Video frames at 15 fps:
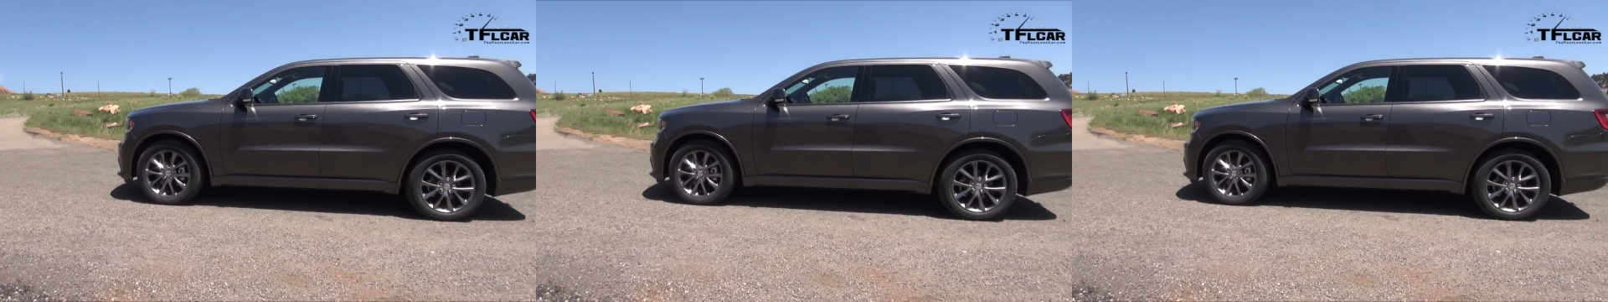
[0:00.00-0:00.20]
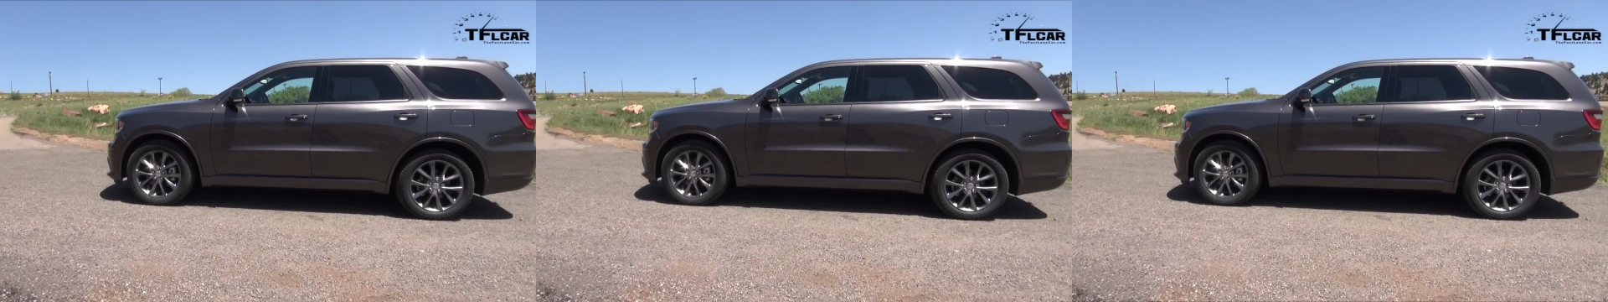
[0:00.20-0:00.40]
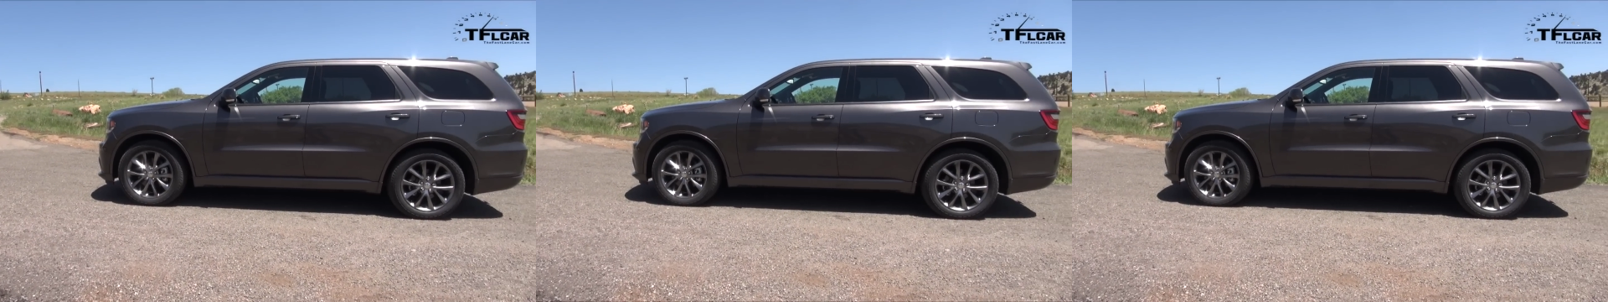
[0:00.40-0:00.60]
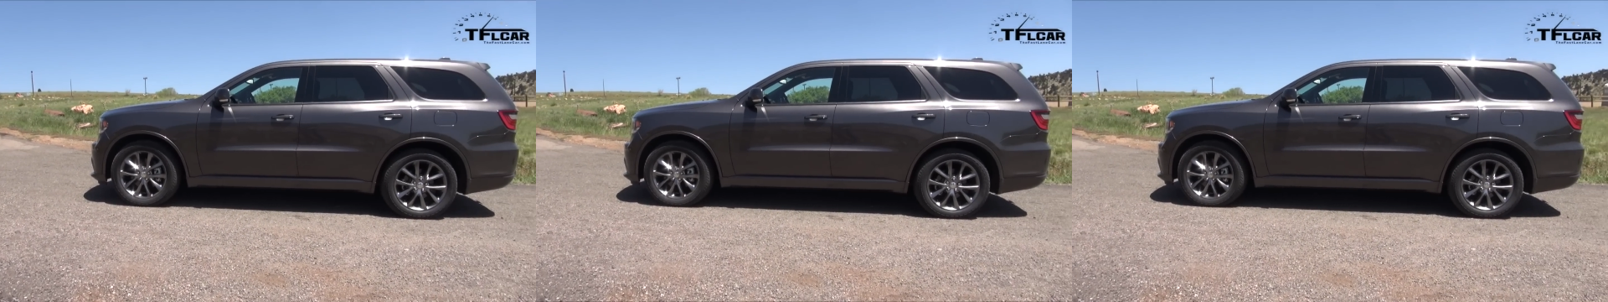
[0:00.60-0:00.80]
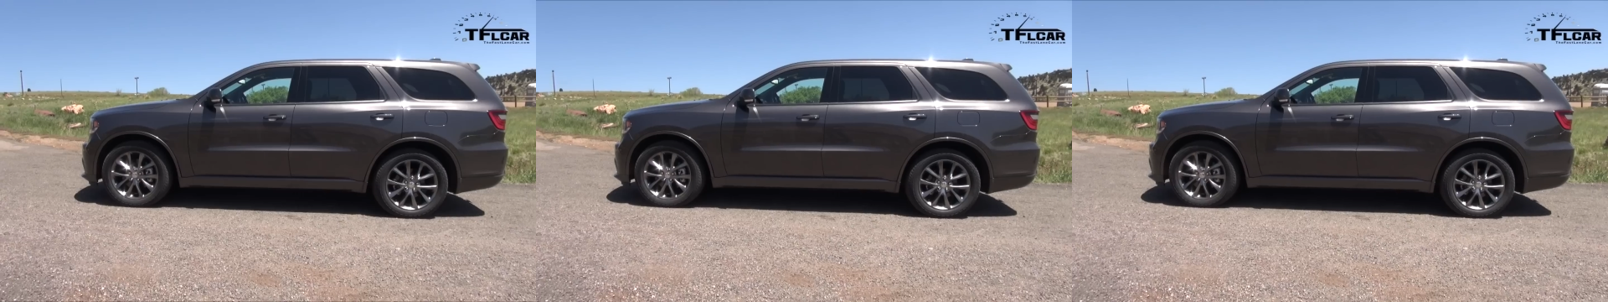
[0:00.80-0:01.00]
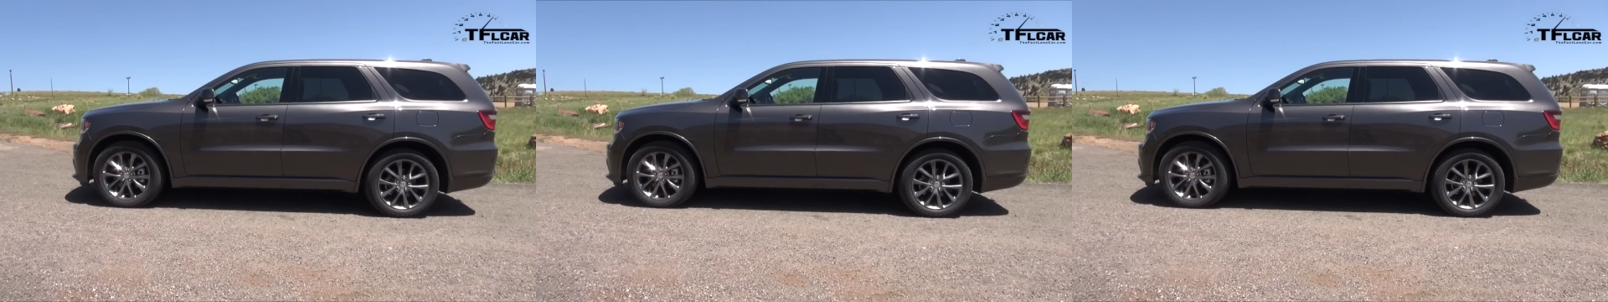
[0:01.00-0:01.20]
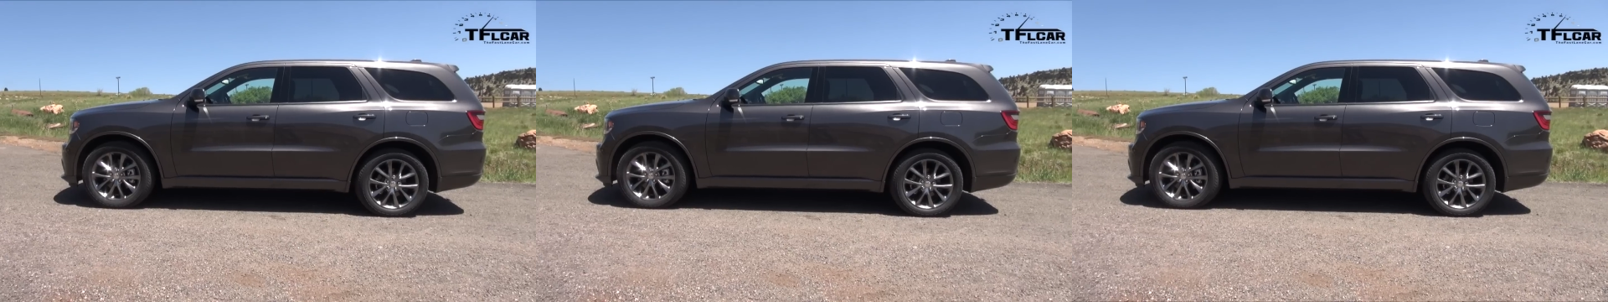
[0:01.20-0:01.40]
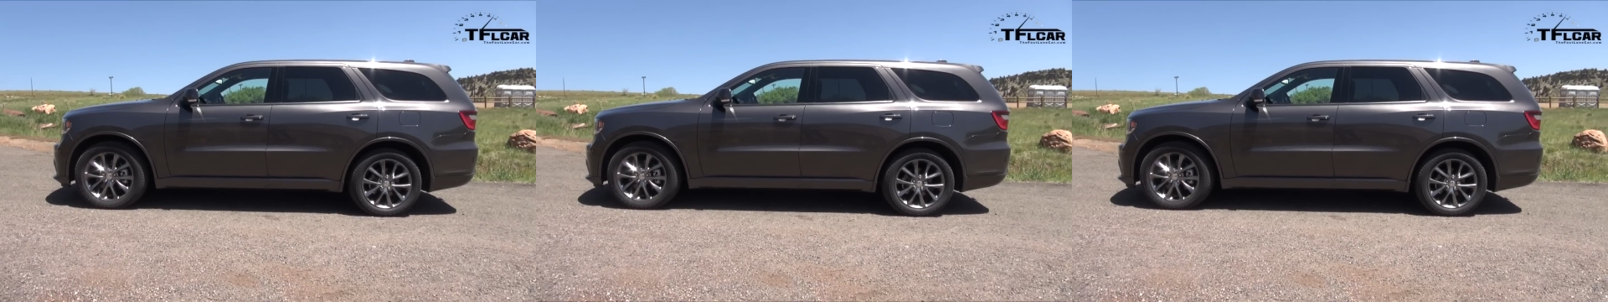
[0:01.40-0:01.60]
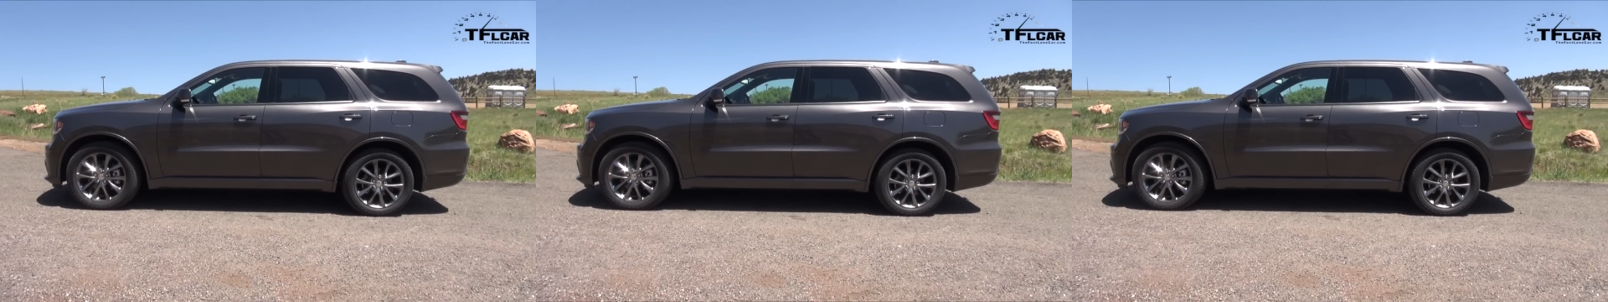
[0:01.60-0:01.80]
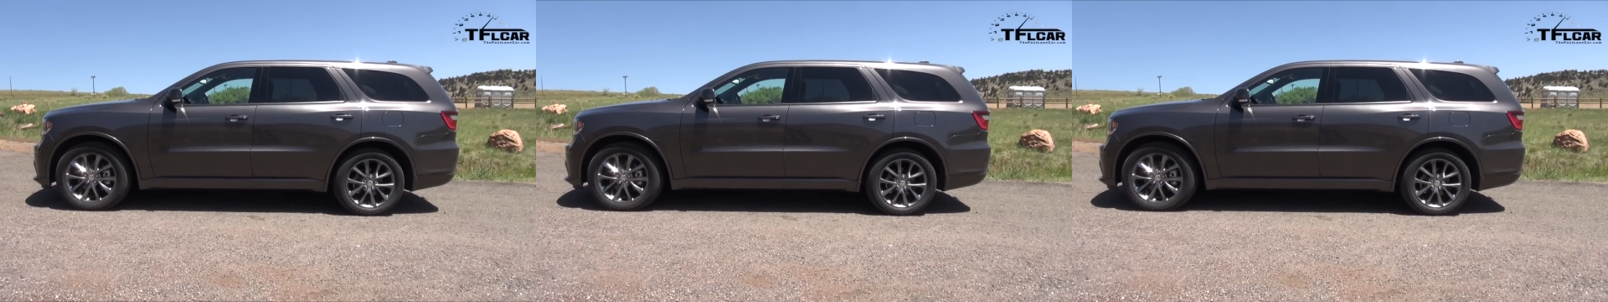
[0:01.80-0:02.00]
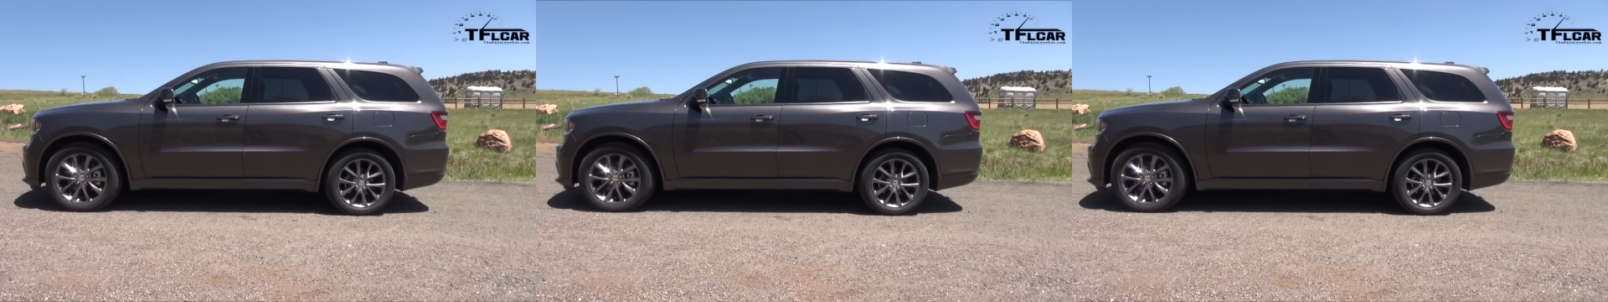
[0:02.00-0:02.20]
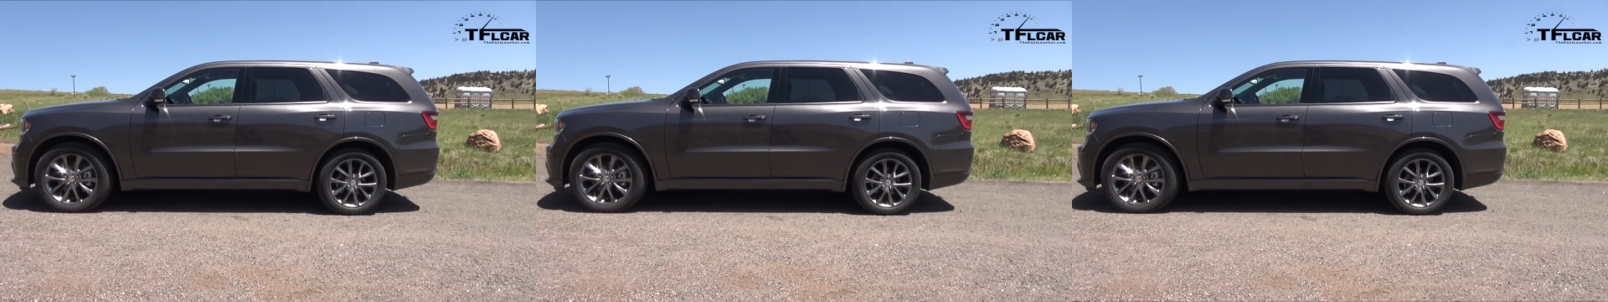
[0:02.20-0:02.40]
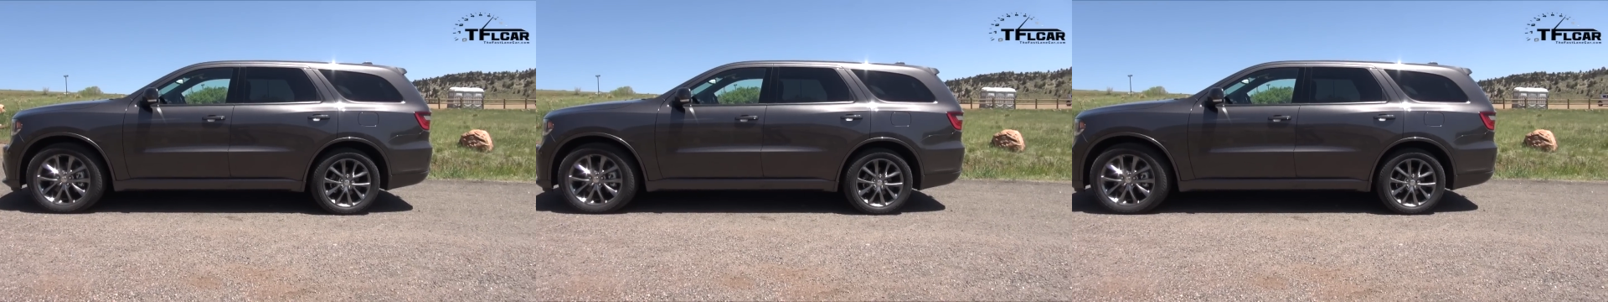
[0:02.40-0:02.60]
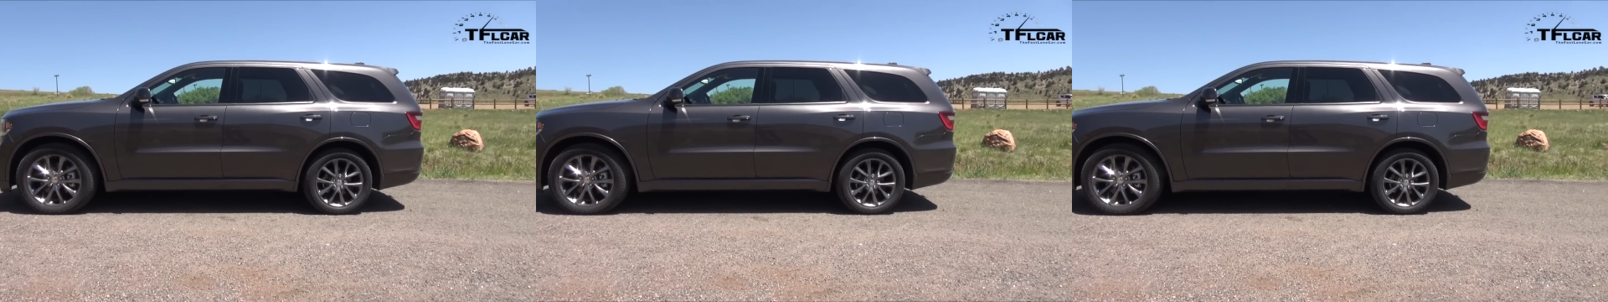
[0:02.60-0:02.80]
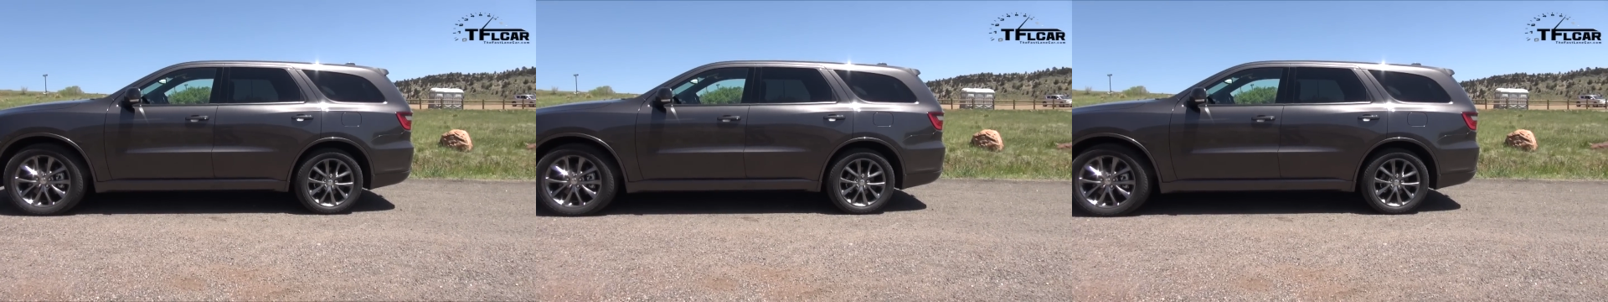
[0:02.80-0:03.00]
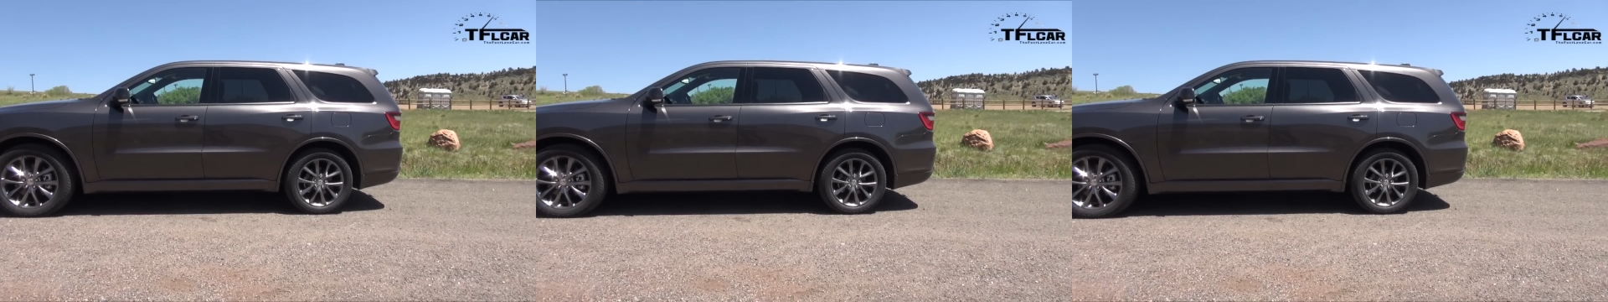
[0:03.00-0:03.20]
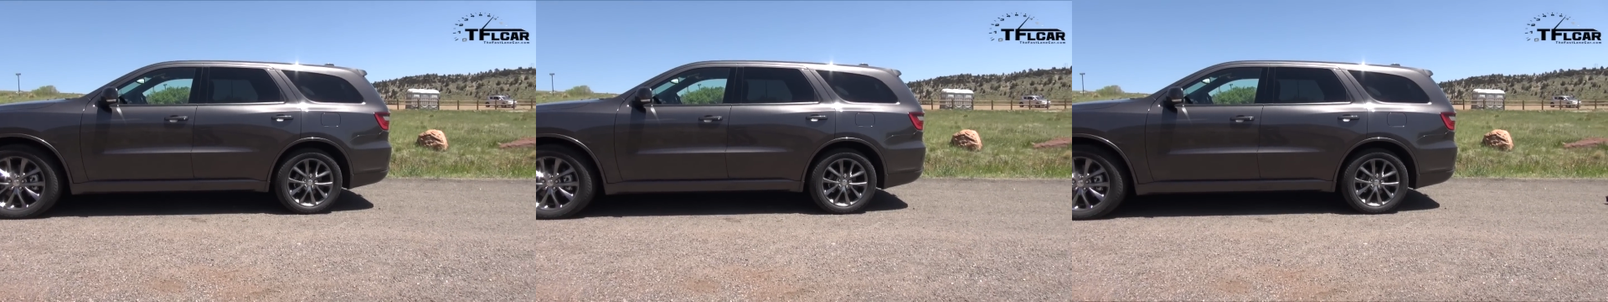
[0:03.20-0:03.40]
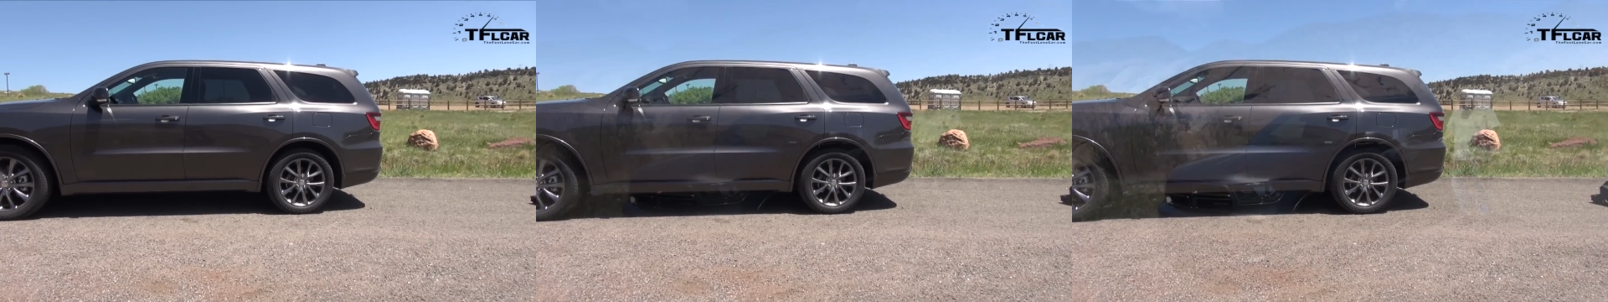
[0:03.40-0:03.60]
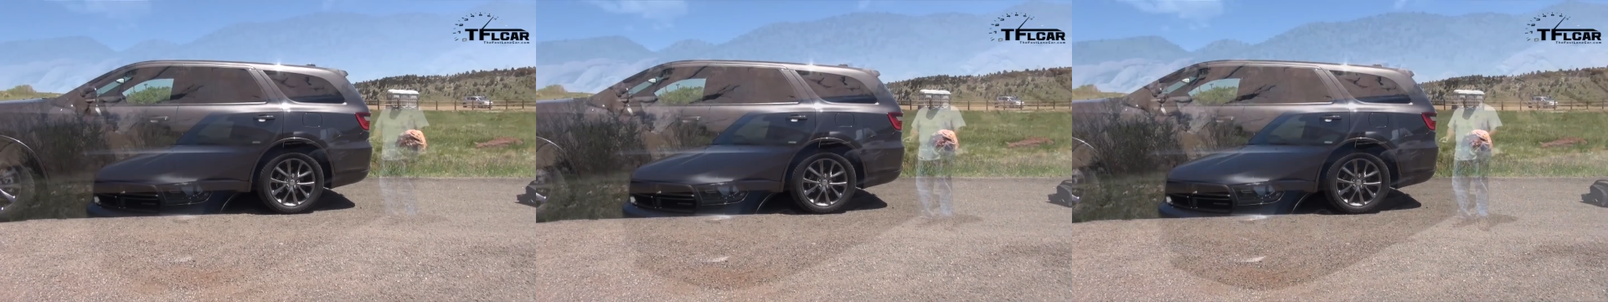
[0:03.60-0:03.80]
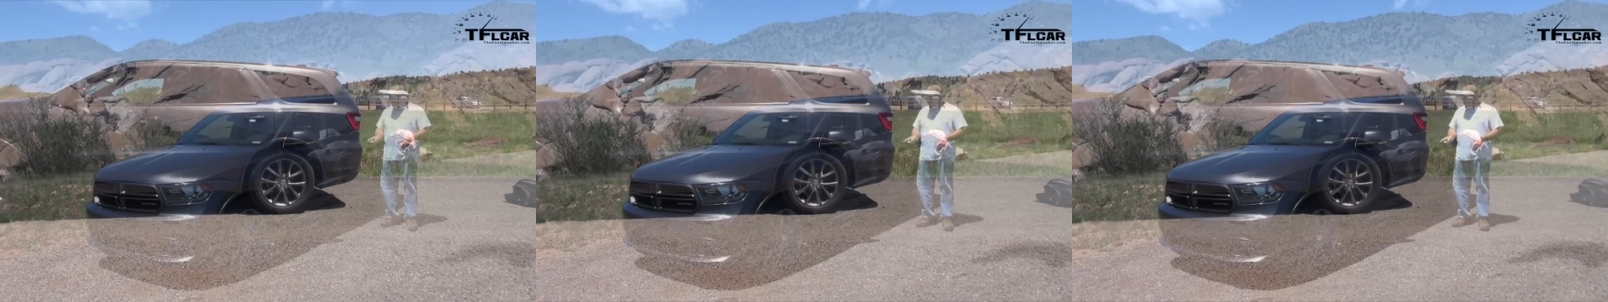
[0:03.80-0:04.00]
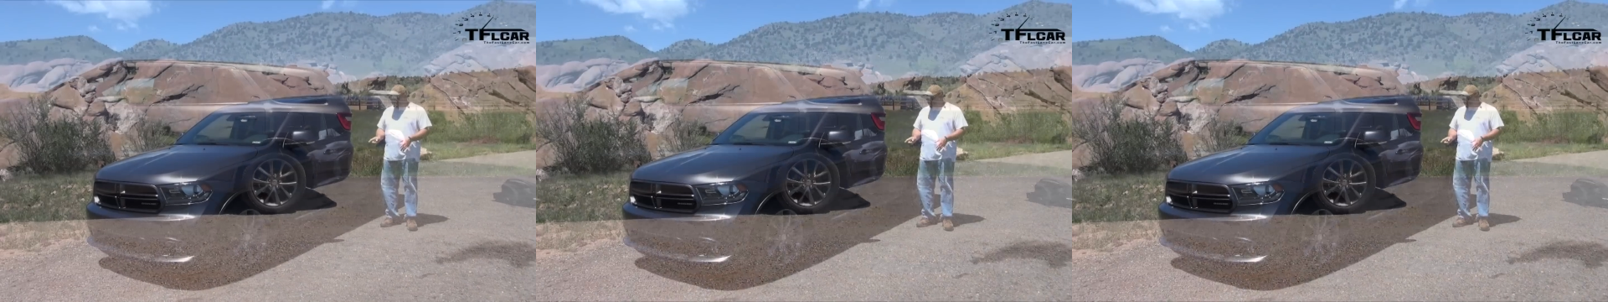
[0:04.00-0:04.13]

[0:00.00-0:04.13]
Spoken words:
No face is visible, so there are no lips to read.